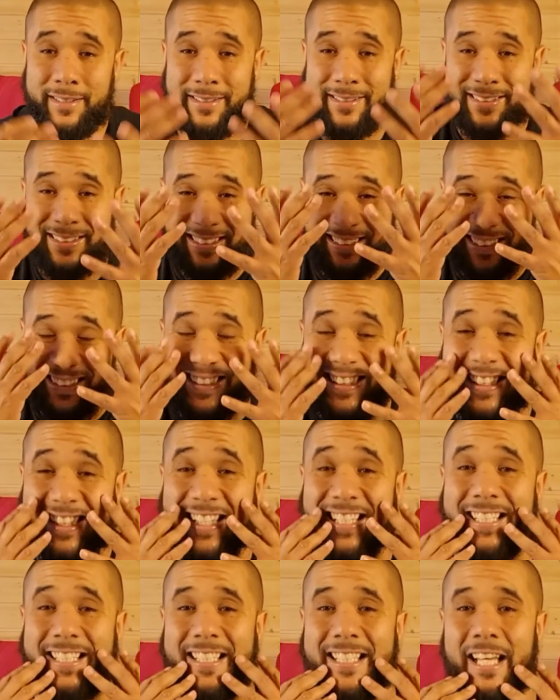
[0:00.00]

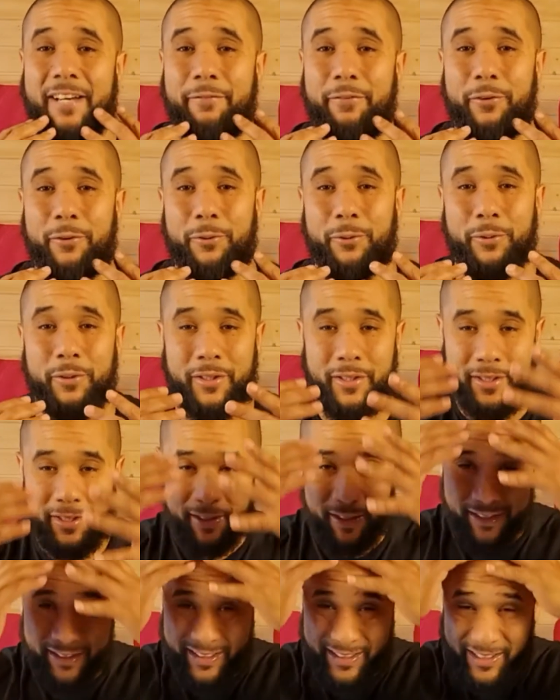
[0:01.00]
skin level,
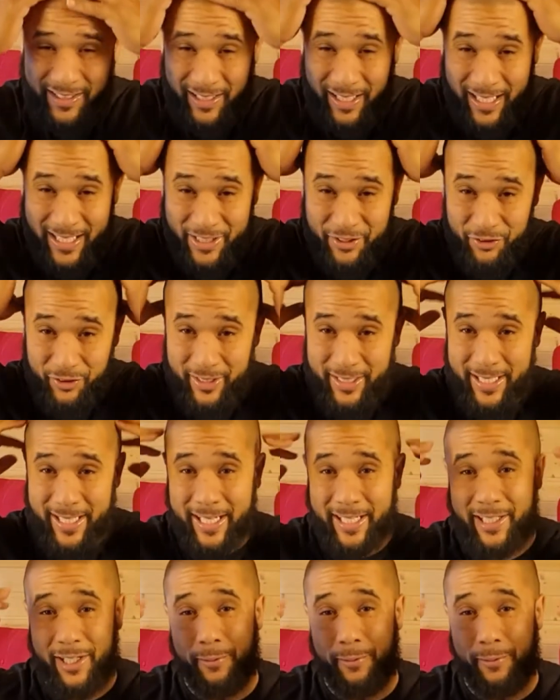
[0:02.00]
cutting your hair,